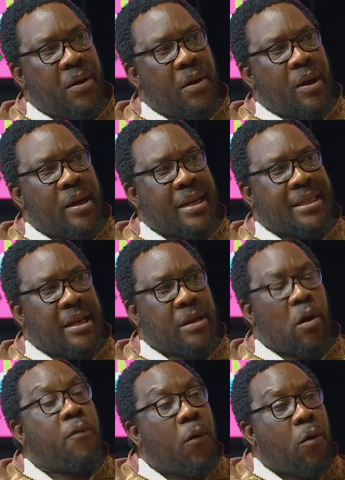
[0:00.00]
Understand?
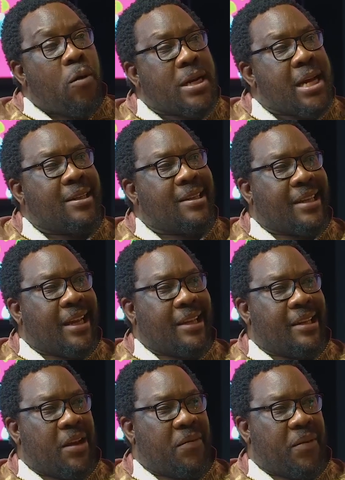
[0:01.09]
Or for correcting the
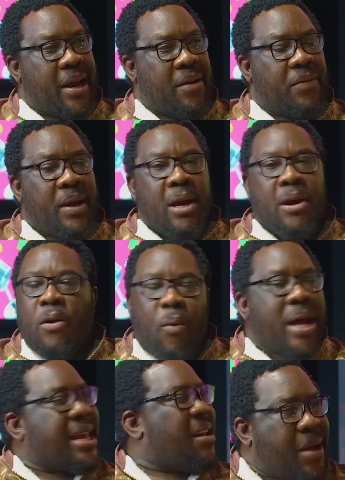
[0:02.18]
EFF.
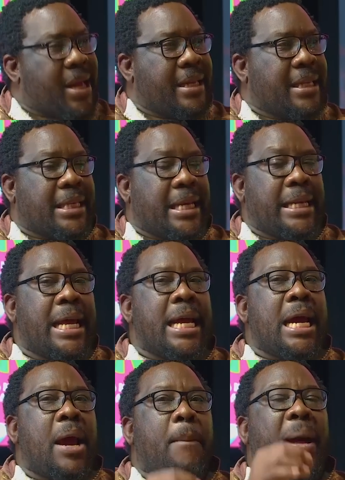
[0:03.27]
Whatever reason.
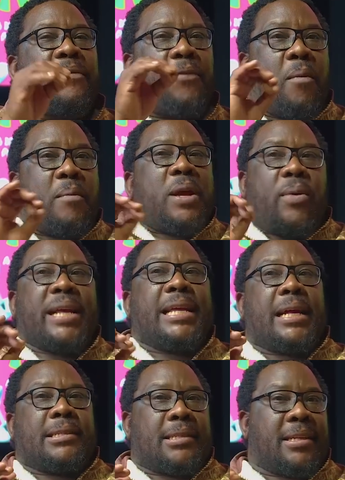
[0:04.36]
But for me, when
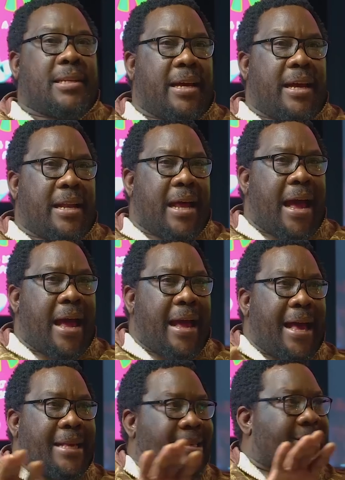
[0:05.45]
I sit and I
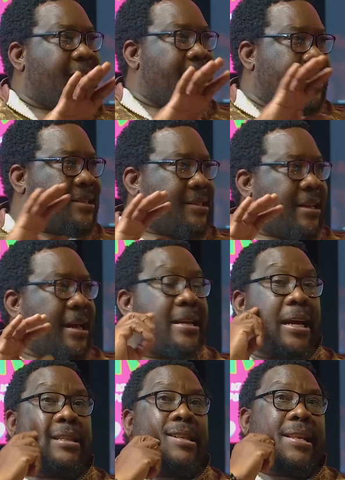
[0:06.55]
assess, and
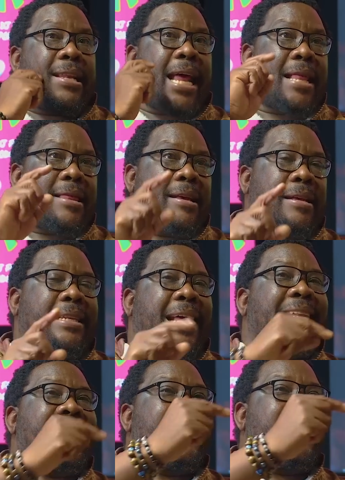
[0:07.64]
there is nothing
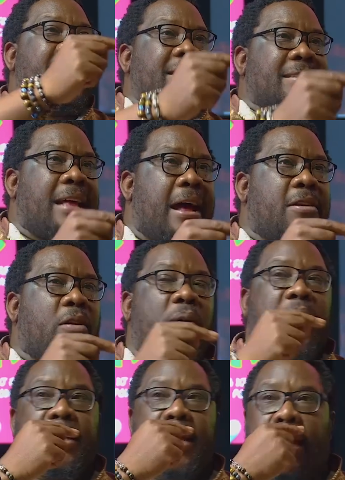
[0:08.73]
that he has done
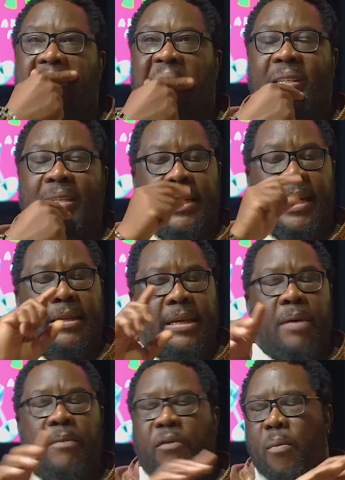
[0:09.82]
or an allegation that
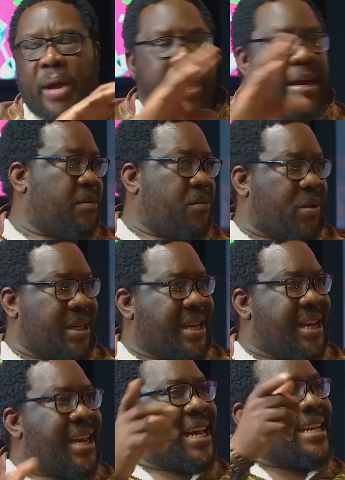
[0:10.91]
came from anybody
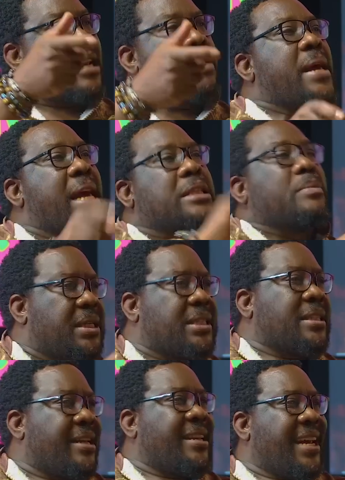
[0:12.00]
that makes me
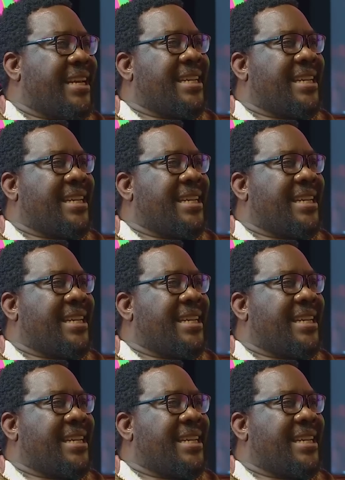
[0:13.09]
say that.